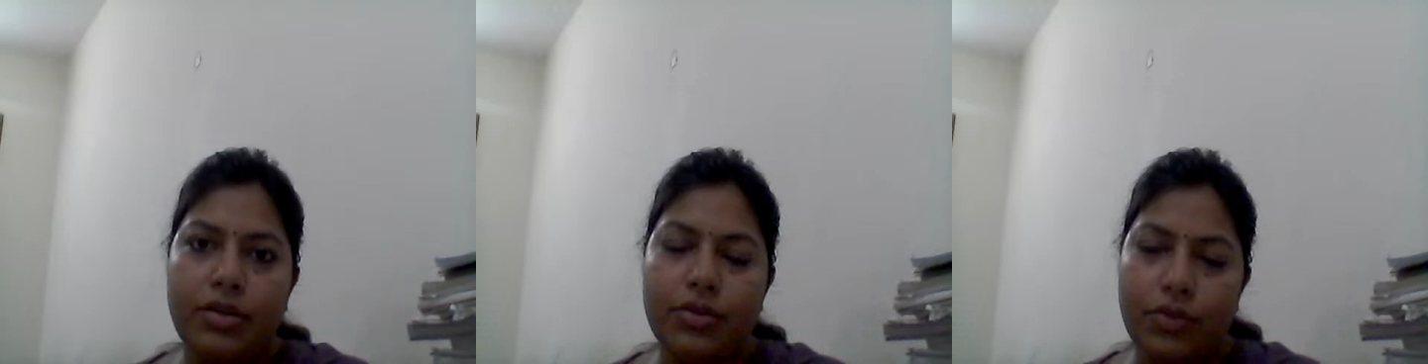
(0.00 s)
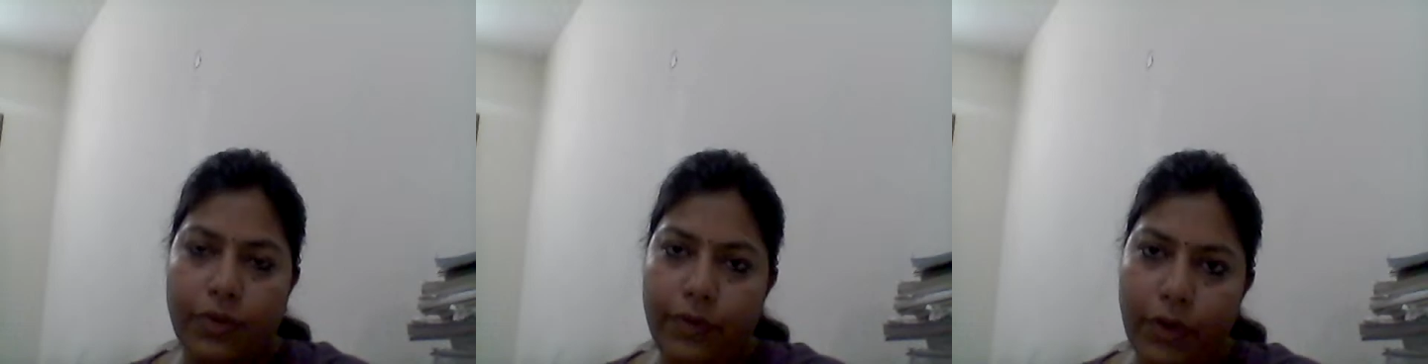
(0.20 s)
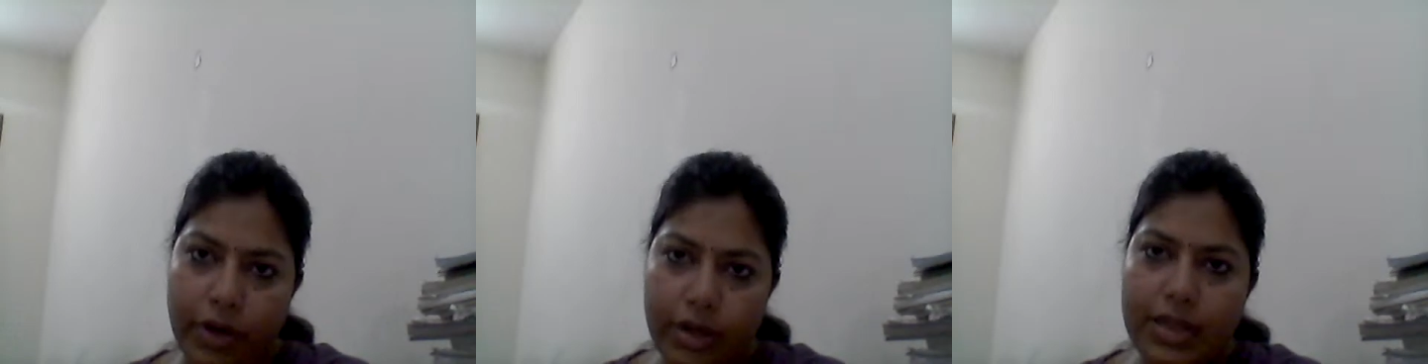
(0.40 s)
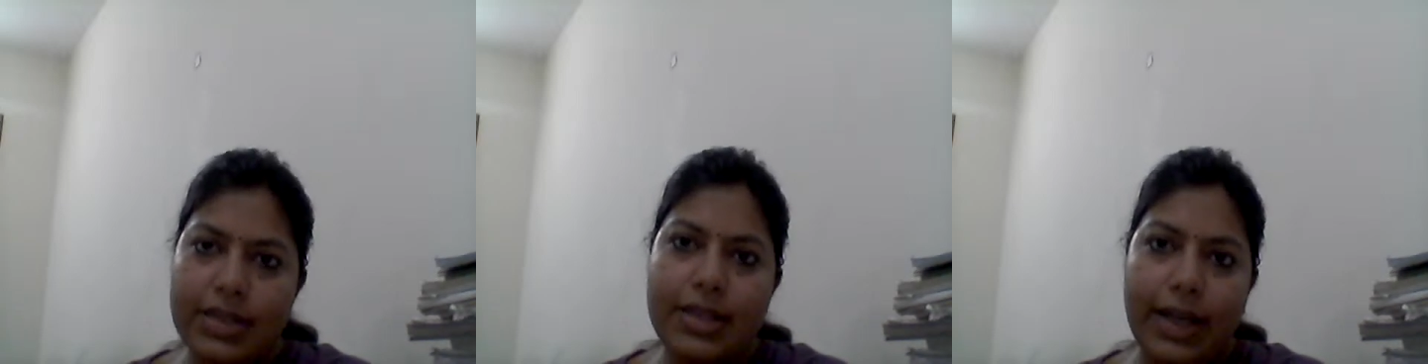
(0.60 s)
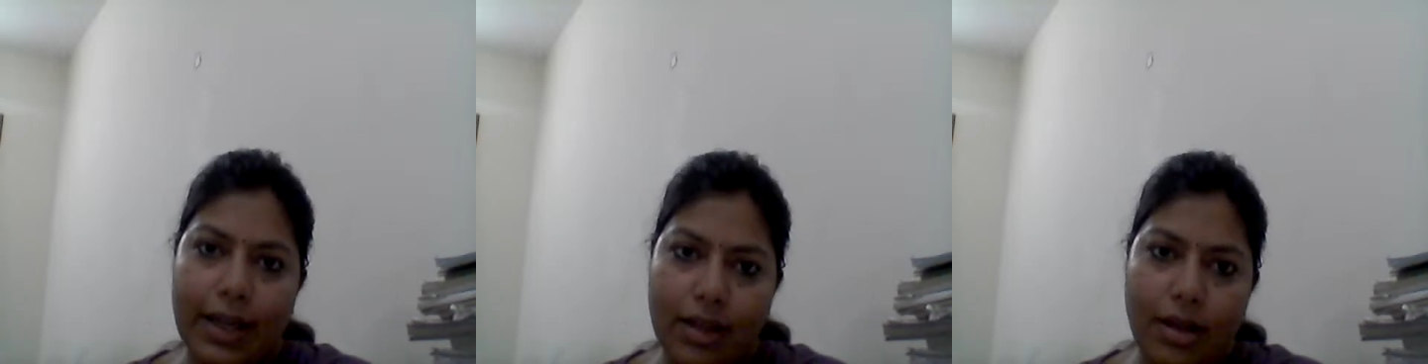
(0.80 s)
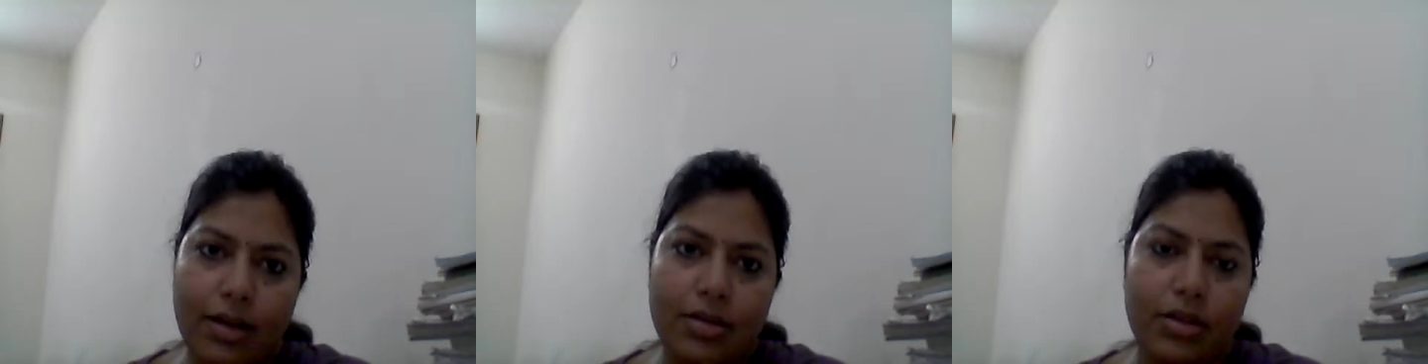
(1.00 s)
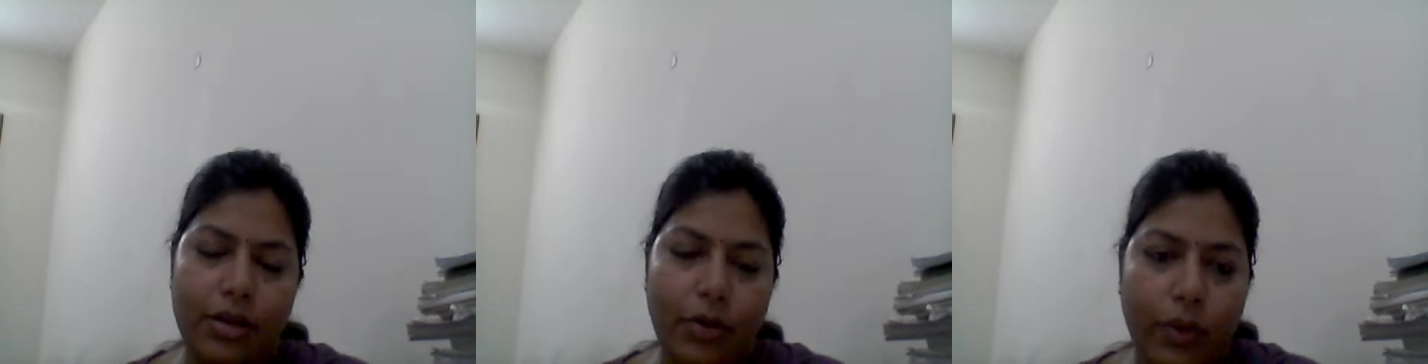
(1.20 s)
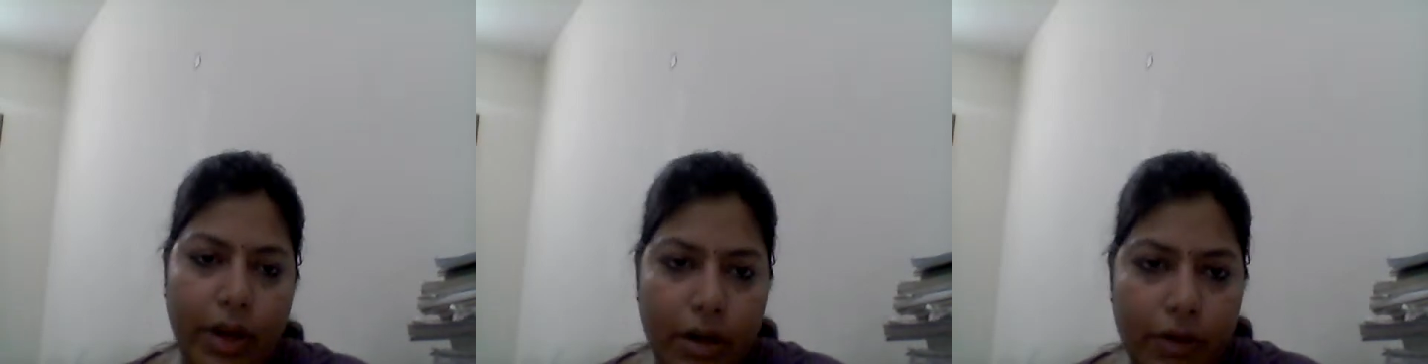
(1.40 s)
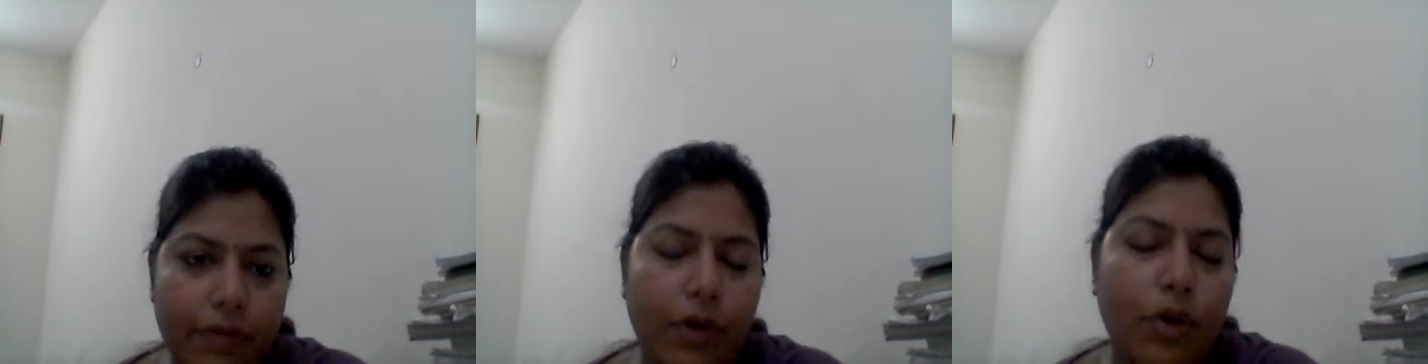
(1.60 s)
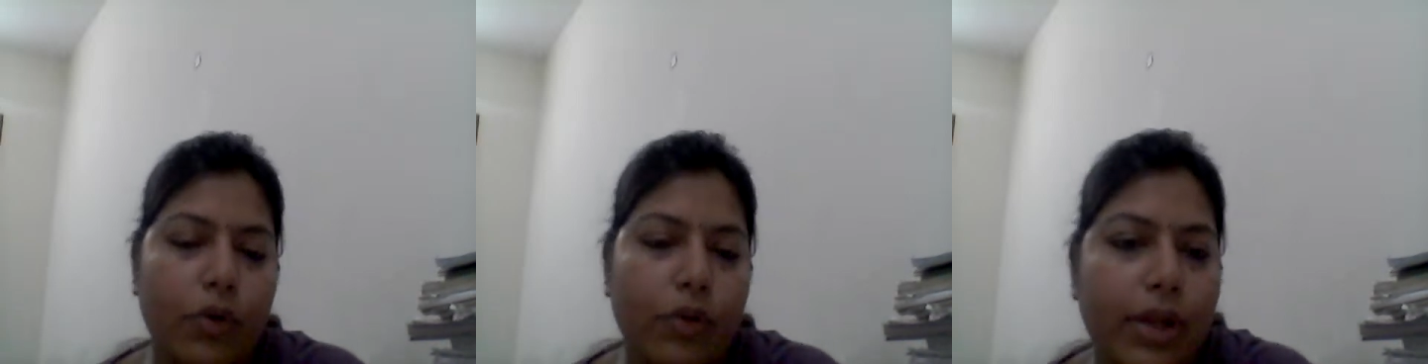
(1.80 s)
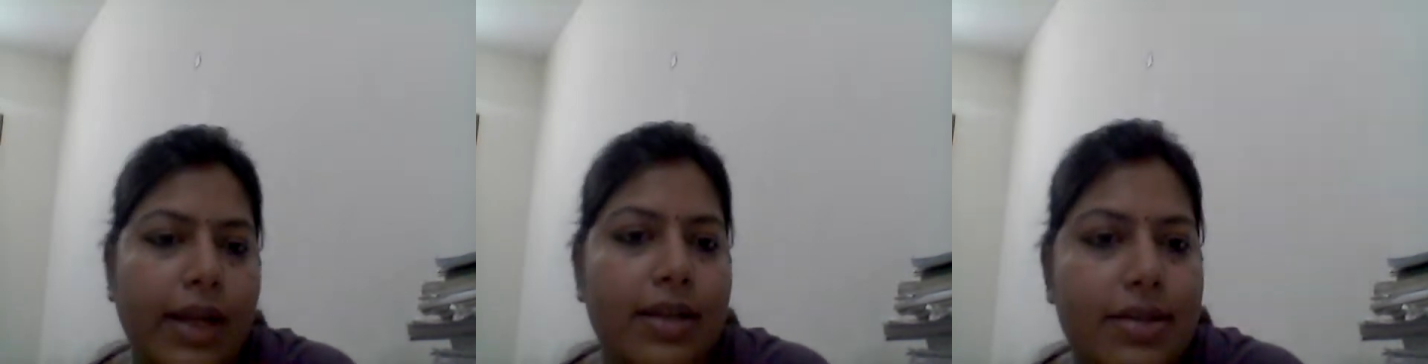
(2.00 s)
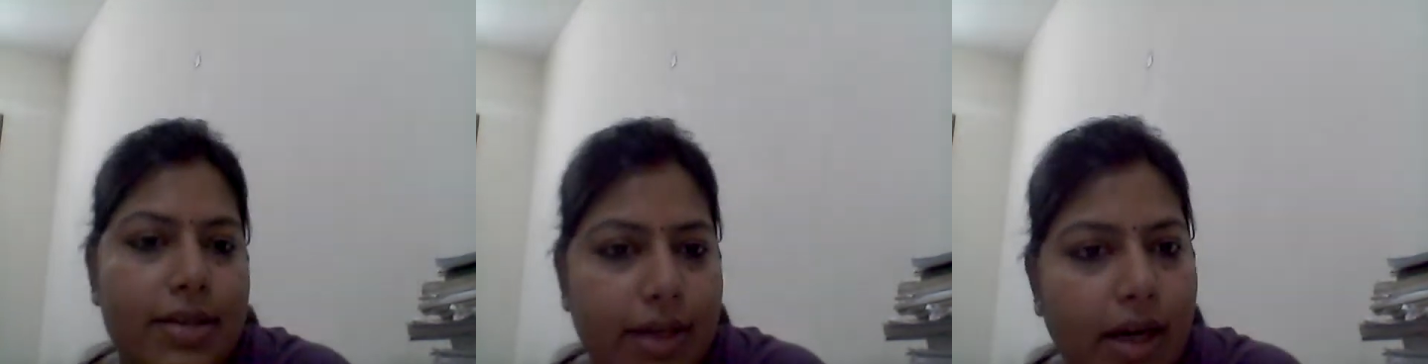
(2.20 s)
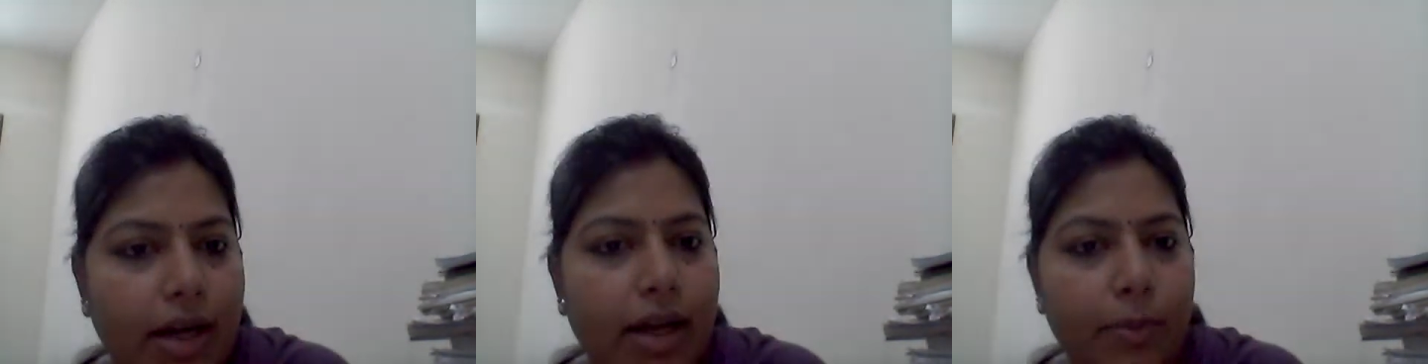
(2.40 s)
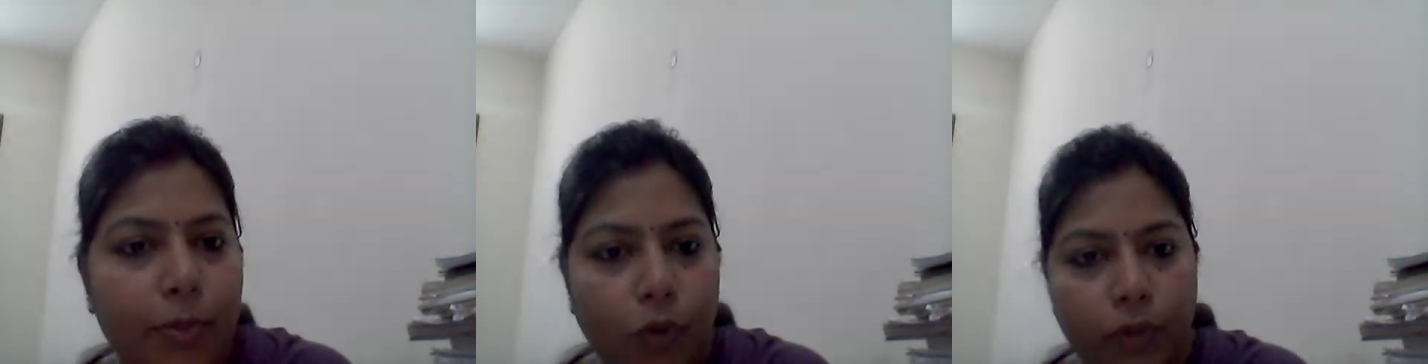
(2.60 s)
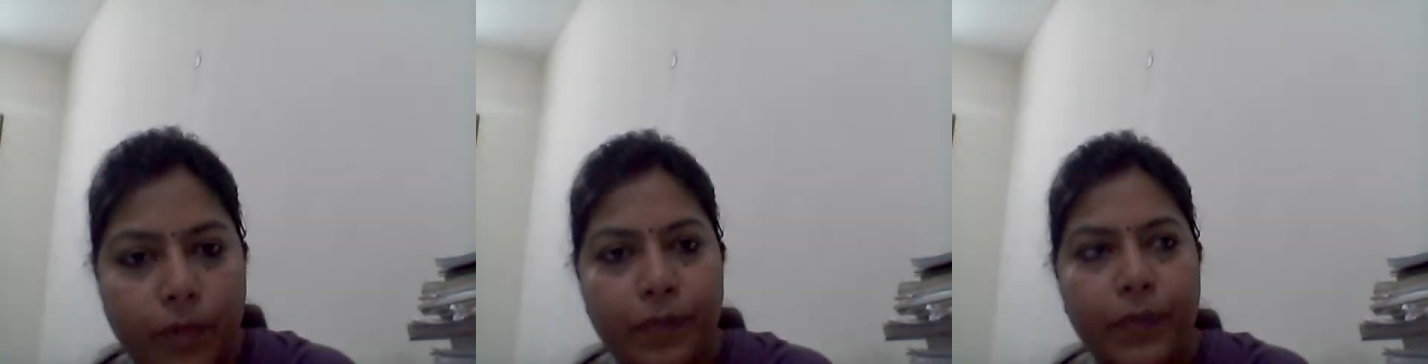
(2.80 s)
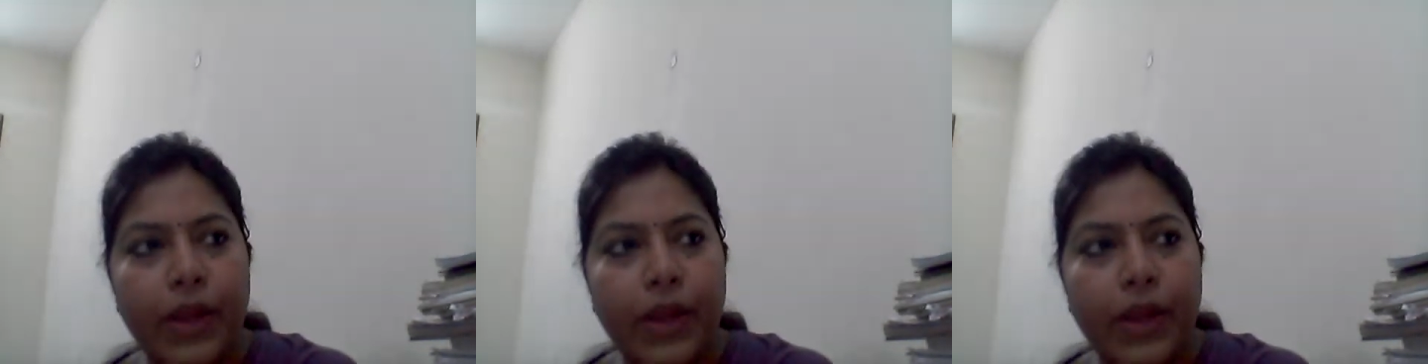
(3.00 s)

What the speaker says: So for this ethics, you can follow the NCRT book,